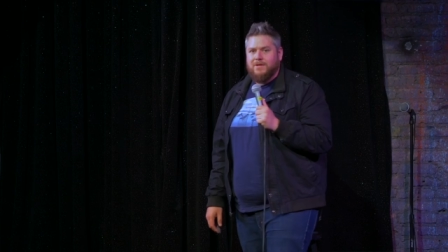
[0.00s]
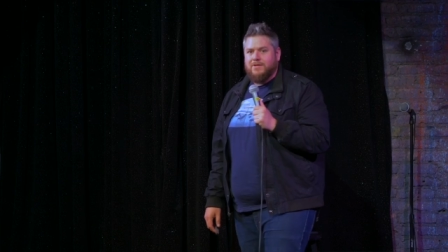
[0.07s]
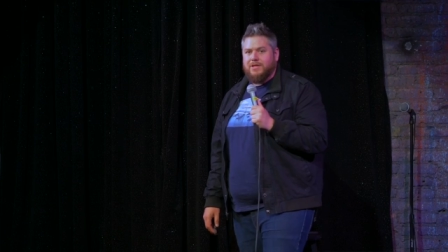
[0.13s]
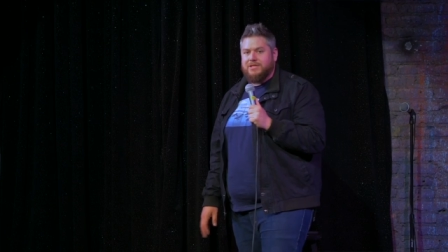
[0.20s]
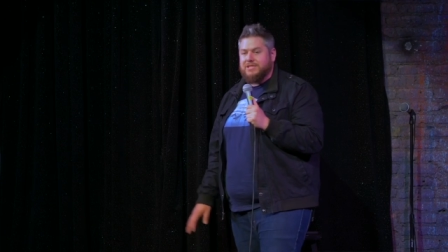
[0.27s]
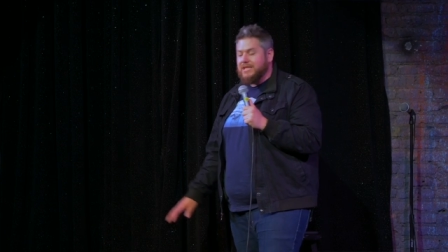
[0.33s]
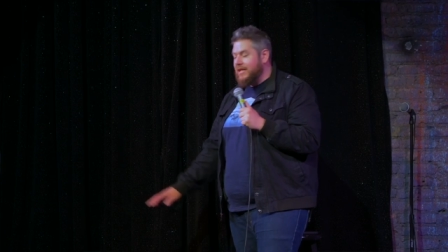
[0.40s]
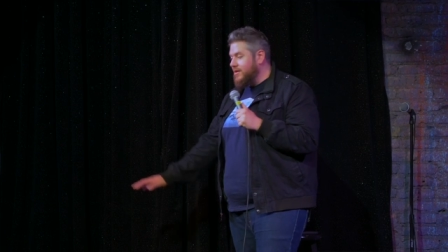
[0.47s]

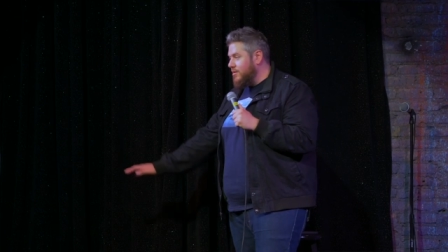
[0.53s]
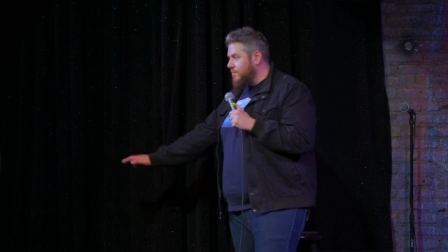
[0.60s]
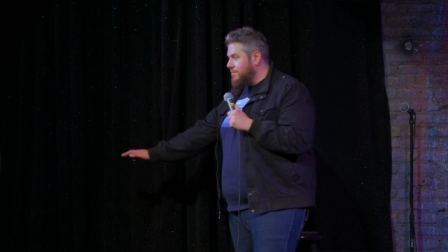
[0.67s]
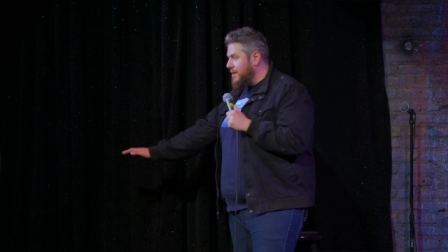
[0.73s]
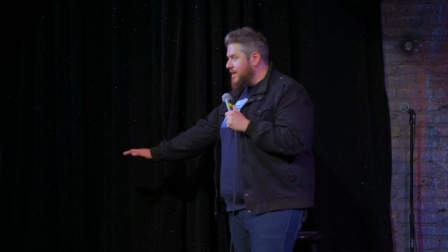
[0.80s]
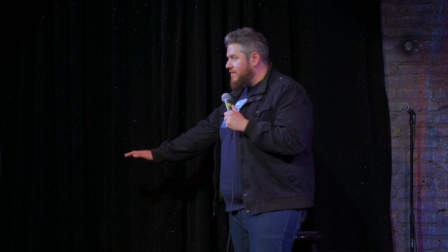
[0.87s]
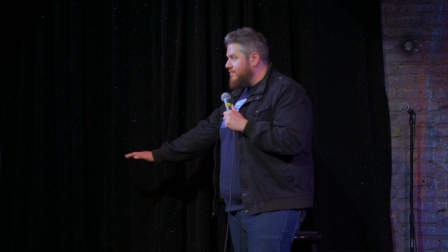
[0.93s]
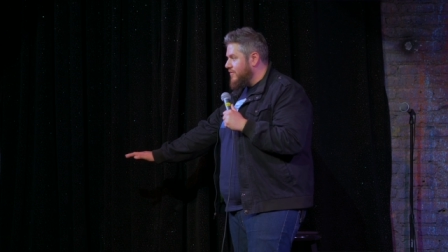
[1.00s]
then she's got a little
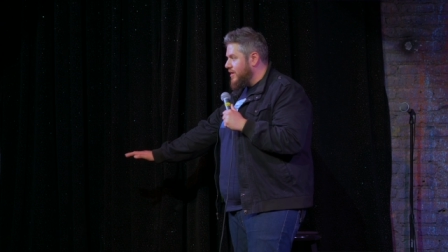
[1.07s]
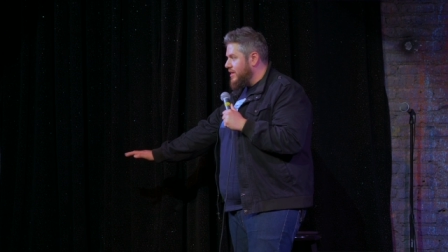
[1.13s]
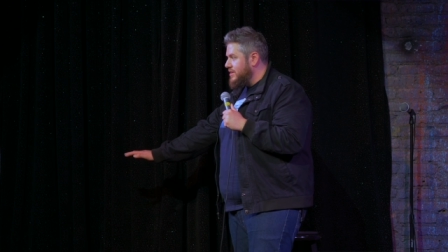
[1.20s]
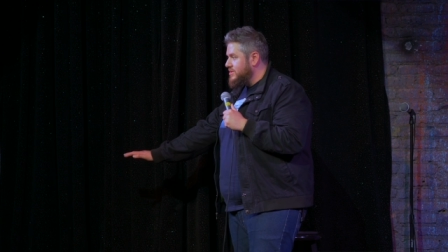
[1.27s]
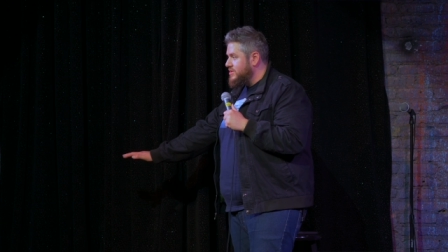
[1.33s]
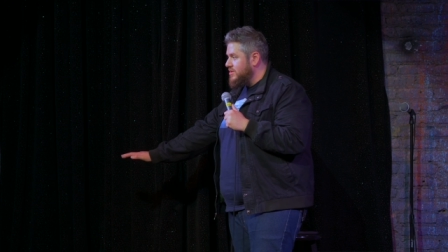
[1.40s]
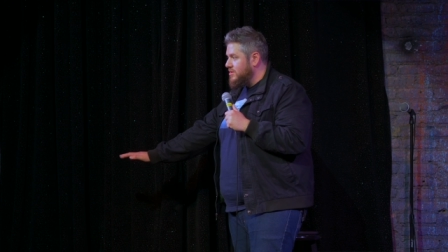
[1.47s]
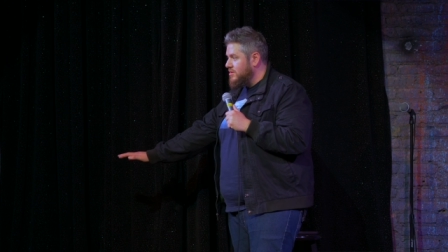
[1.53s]
mini
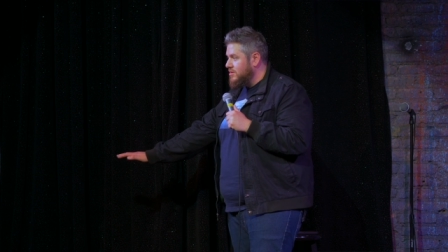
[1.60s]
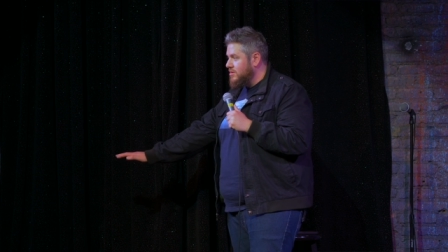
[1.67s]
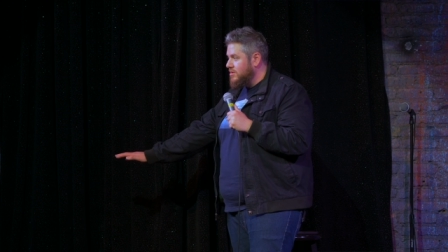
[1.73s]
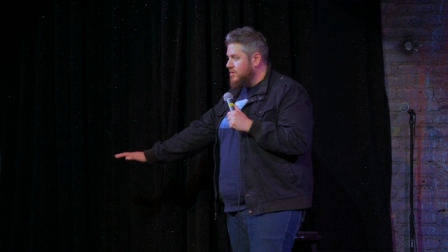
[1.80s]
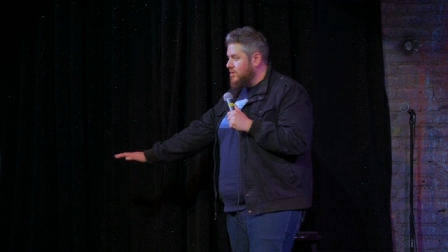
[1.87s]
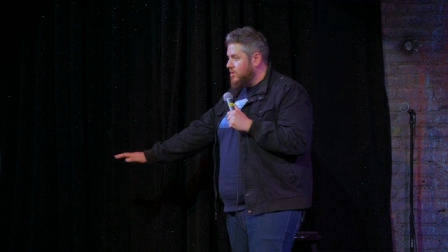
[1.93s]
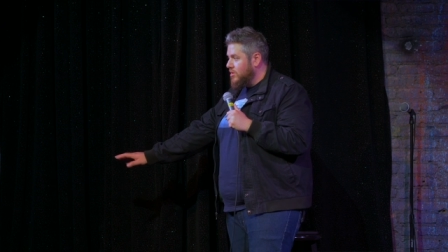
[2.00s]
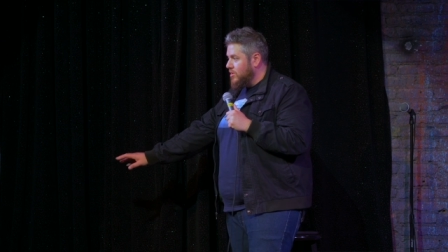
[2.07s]
fridge
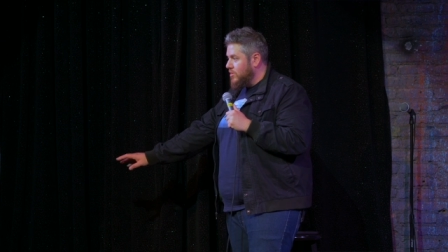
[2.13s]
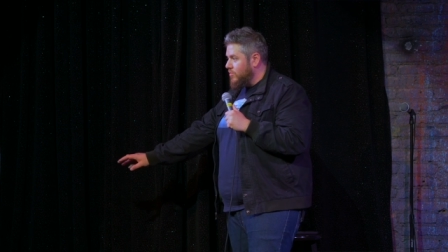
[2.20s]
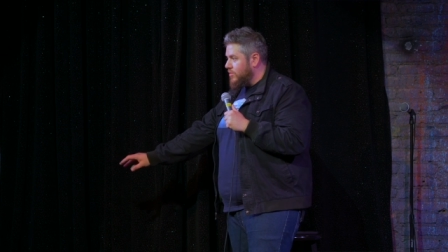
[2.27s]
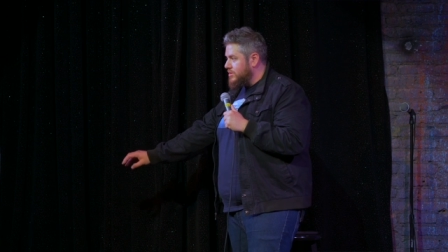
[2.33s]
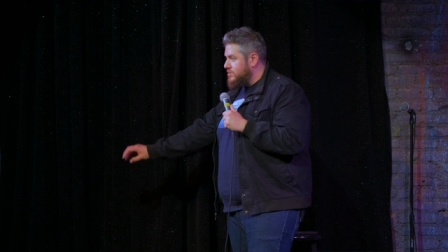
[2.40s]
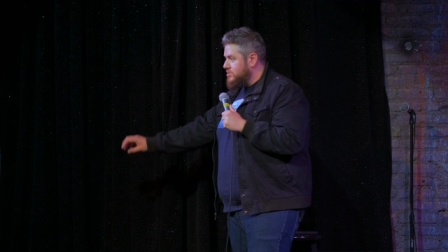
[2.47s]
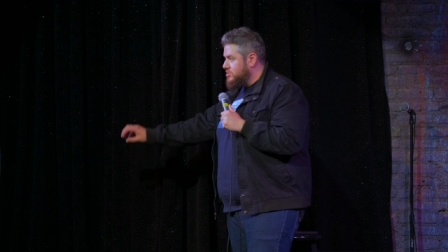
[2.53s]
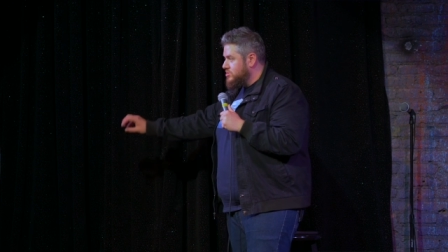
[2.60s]

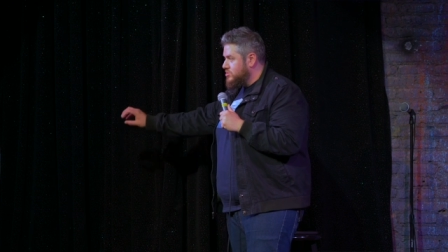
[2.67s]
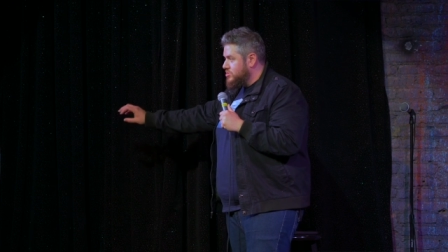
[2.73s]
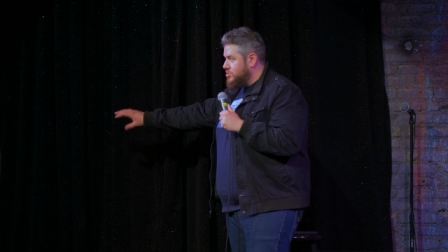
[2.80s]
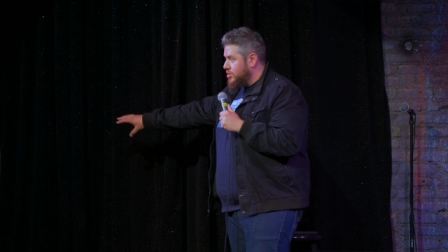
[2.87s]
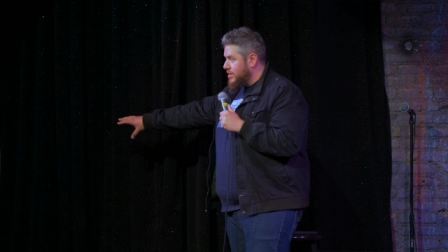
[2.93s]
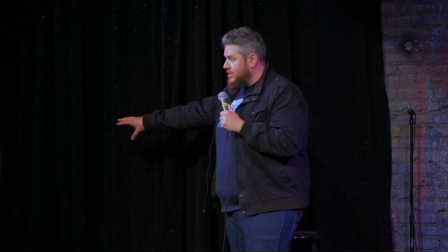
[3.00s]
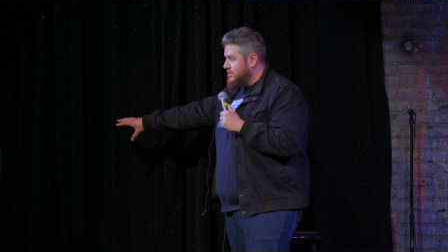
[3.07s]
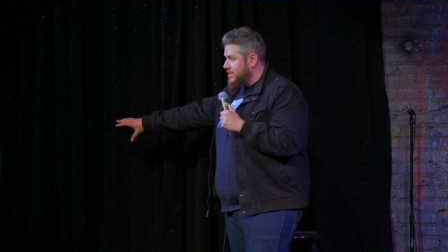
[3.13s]
with
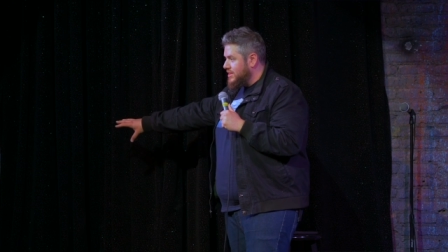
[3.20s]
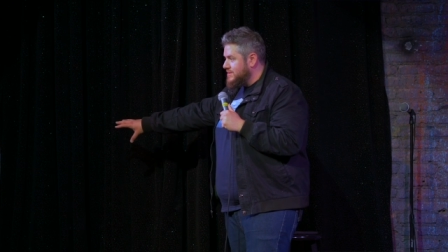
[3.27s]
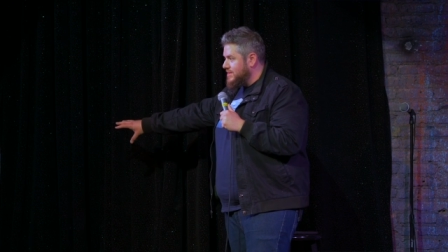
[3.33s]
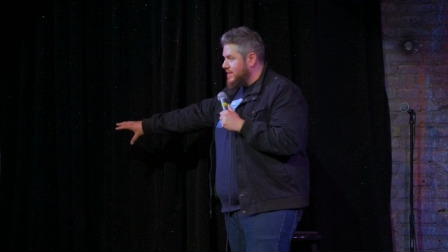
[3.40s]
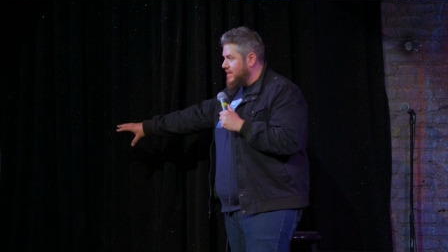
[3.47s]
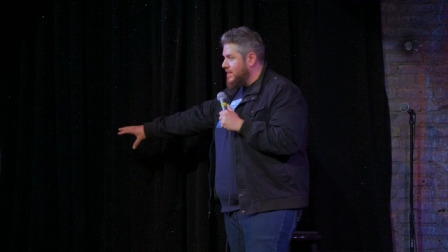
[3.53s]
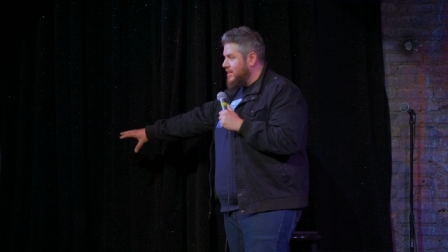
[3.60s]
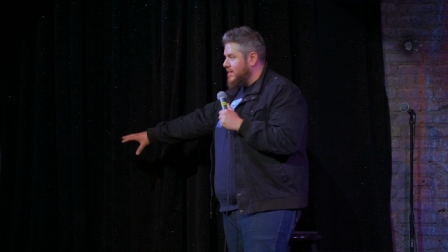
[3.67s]
string cheese
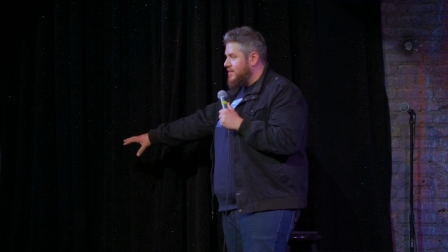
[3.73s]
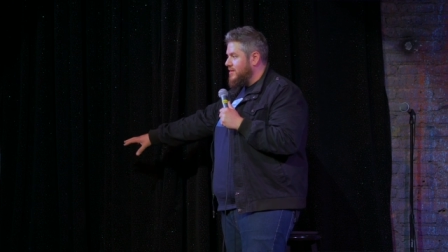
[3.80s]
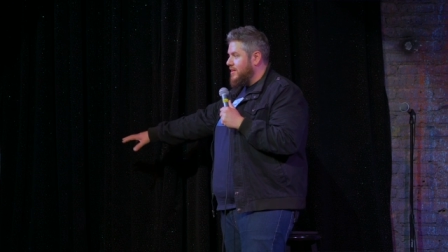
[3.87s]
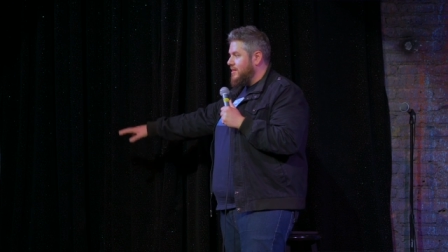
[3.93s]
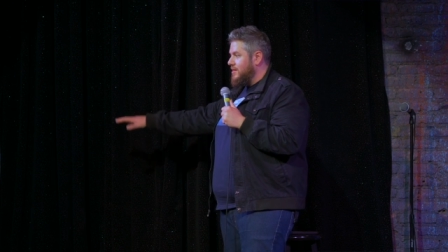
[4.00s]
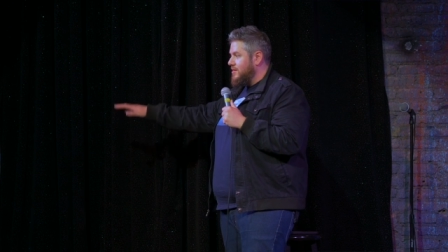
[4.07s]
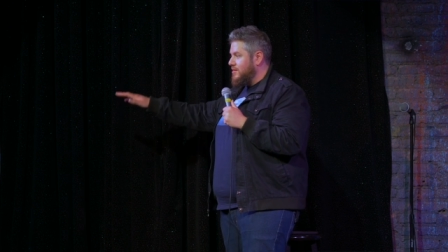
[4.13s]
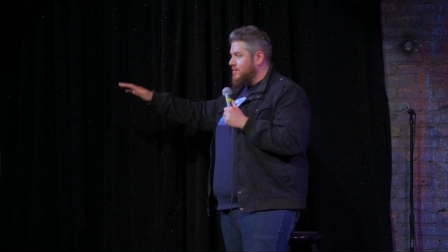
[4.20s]
in it and
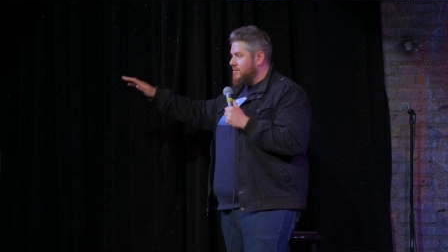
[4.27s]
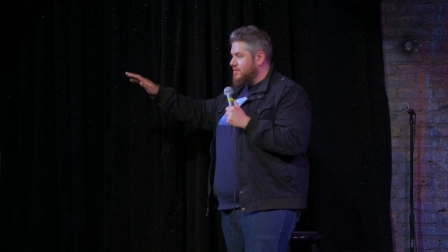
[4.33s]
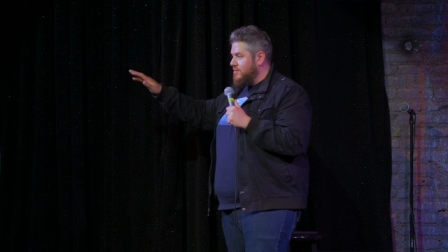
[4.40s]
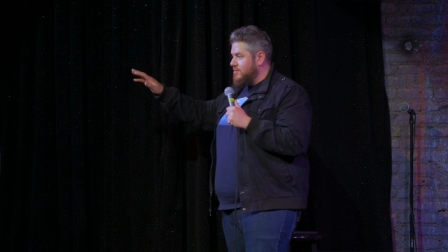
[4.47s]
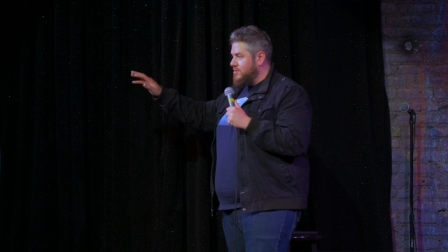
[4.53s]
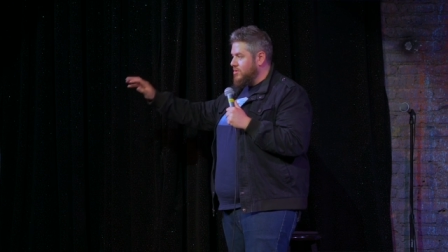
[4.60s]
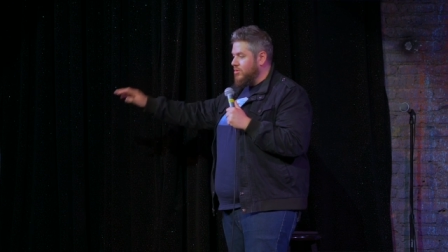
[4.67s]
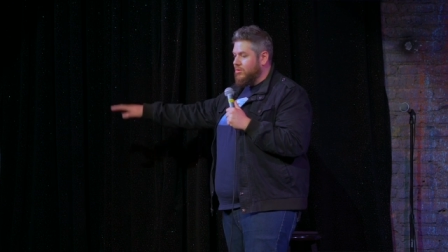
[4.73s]
the
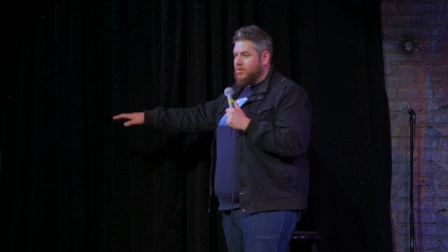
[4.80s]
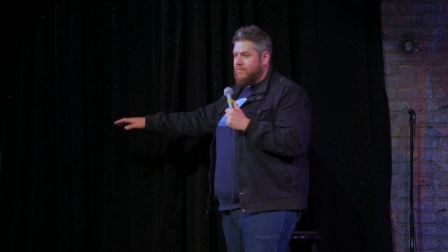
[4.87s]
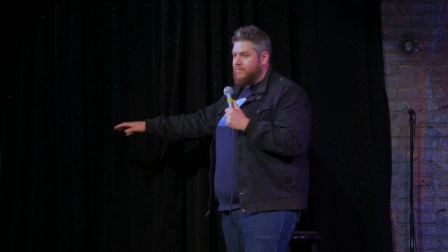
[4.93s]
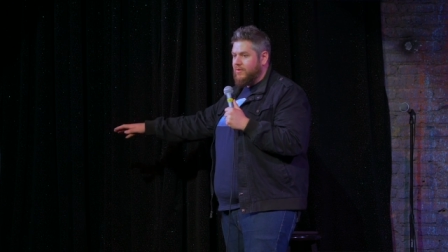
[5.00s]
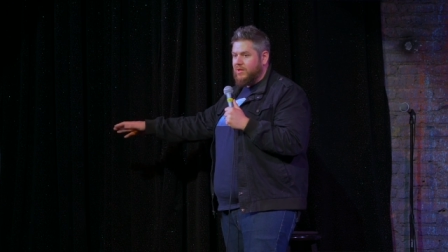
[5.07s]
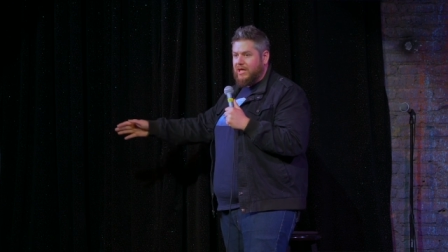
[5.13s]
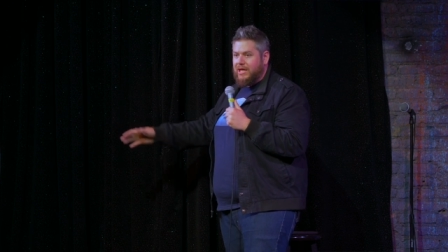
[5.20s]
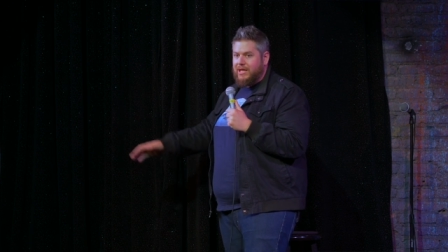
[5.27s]
yogurt
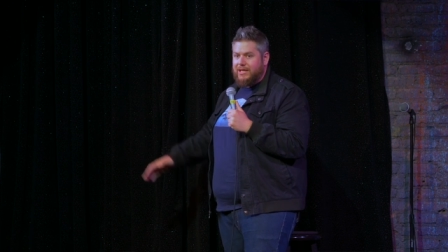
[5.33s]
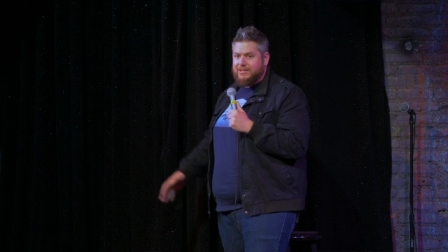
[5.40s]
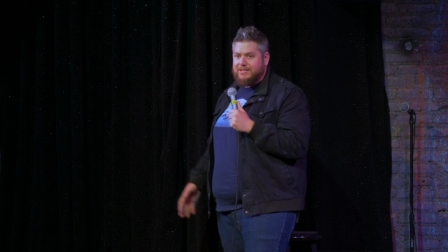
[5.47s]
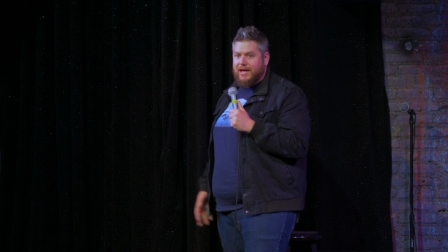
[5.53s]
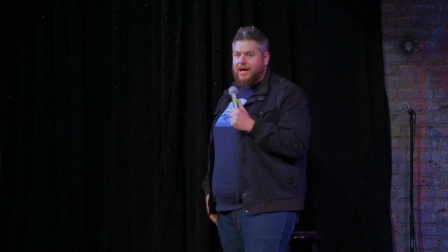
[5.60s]
for ladies.